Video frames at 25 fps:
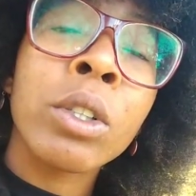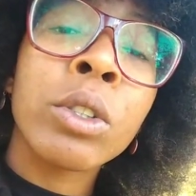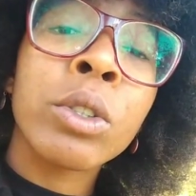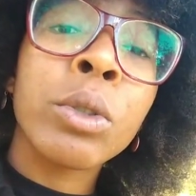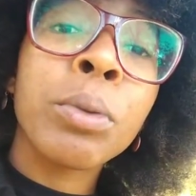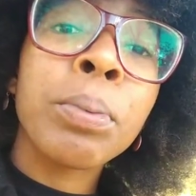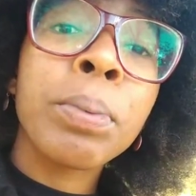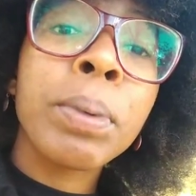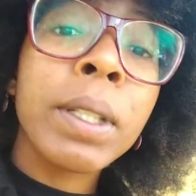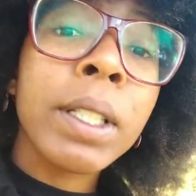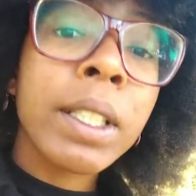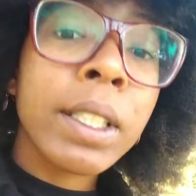
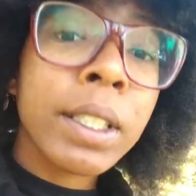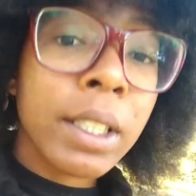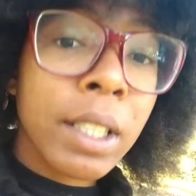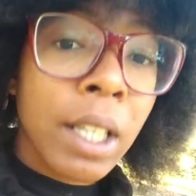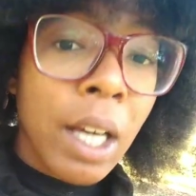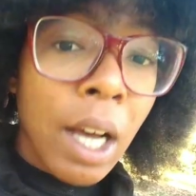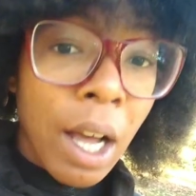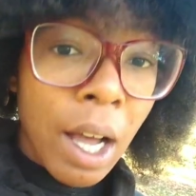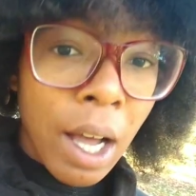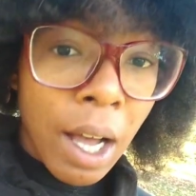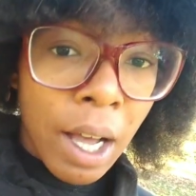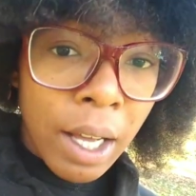to please
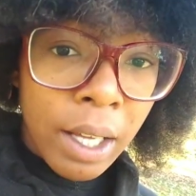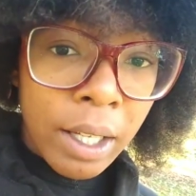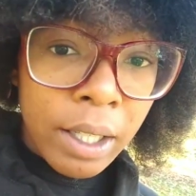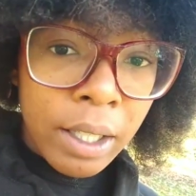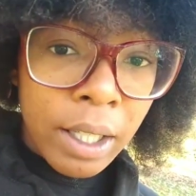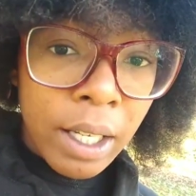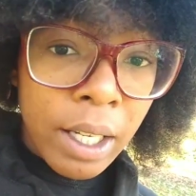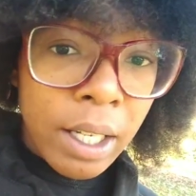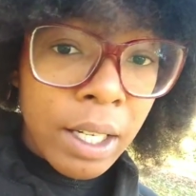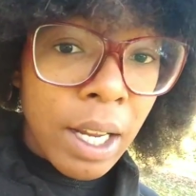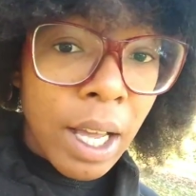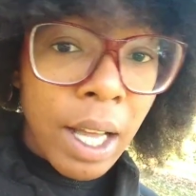God
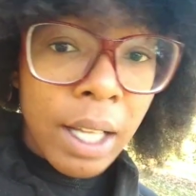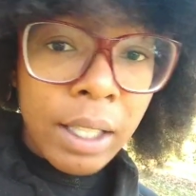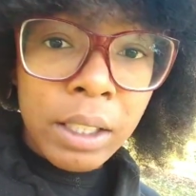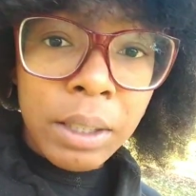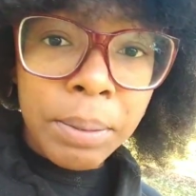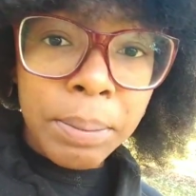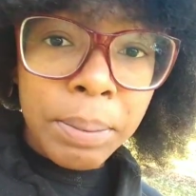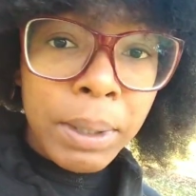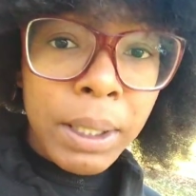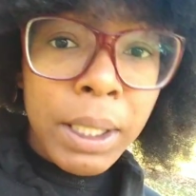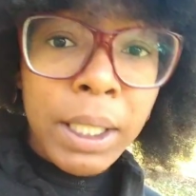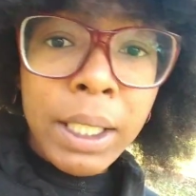and not
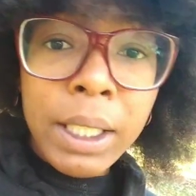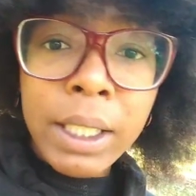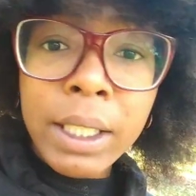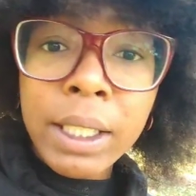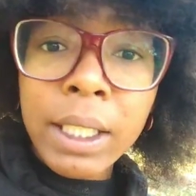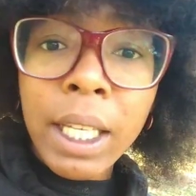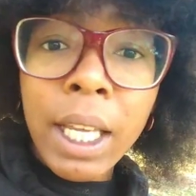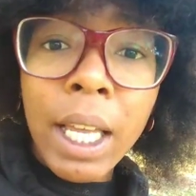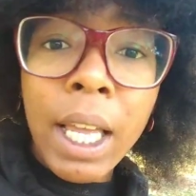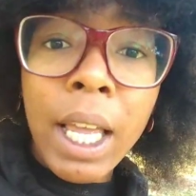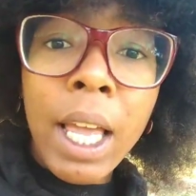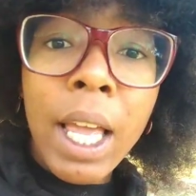to please
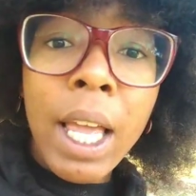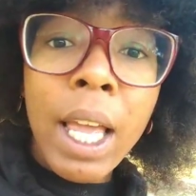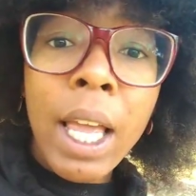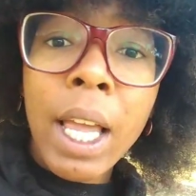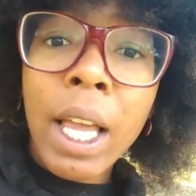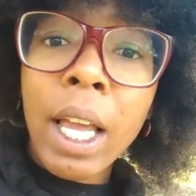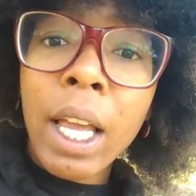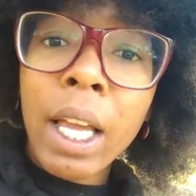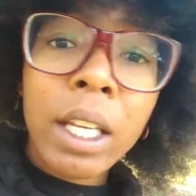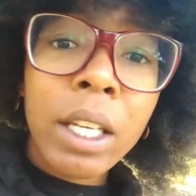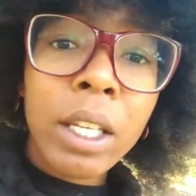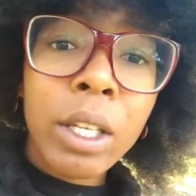
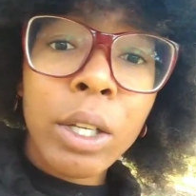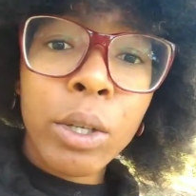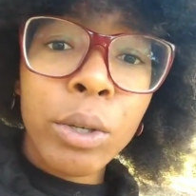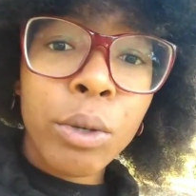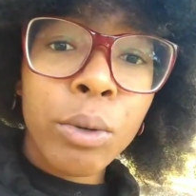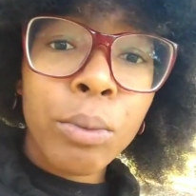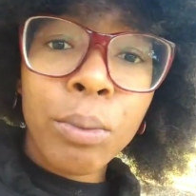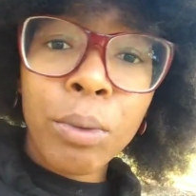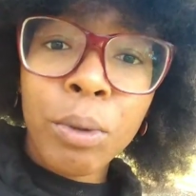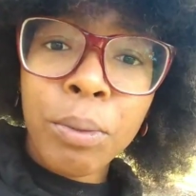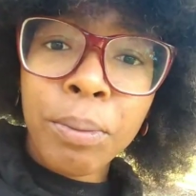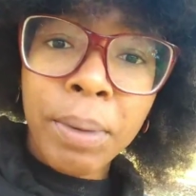any
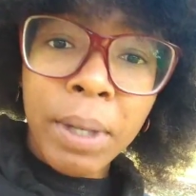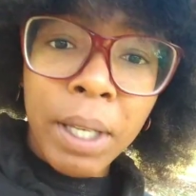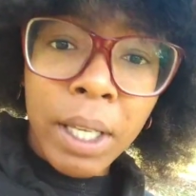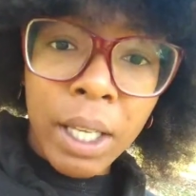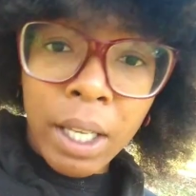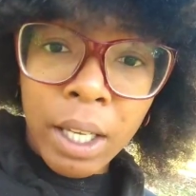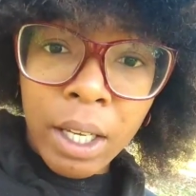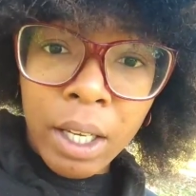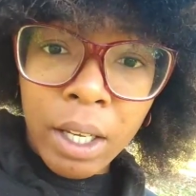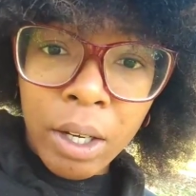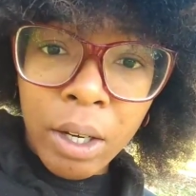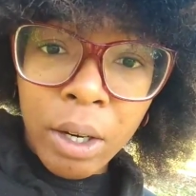human
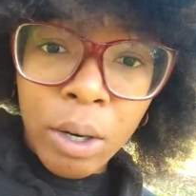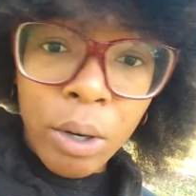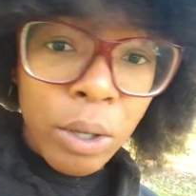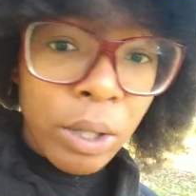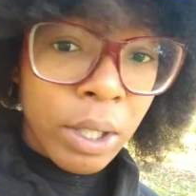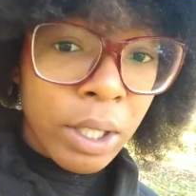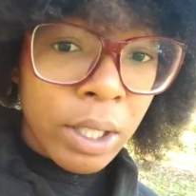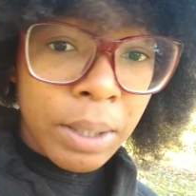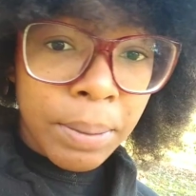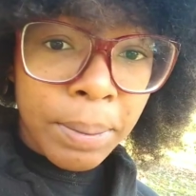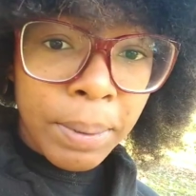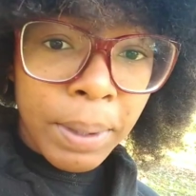being
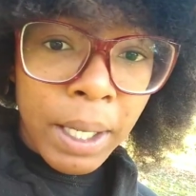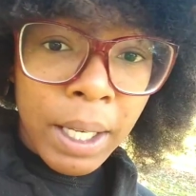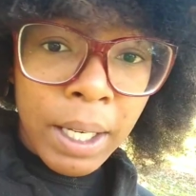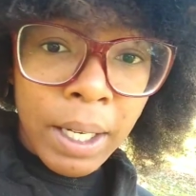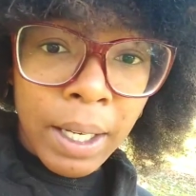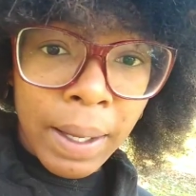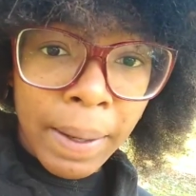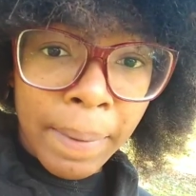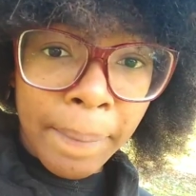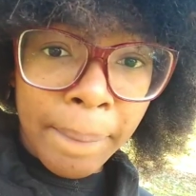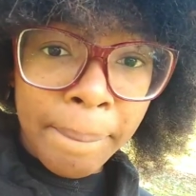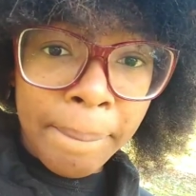on this
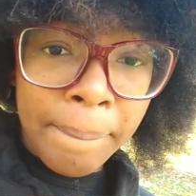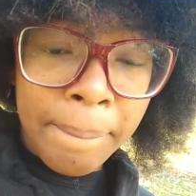planet.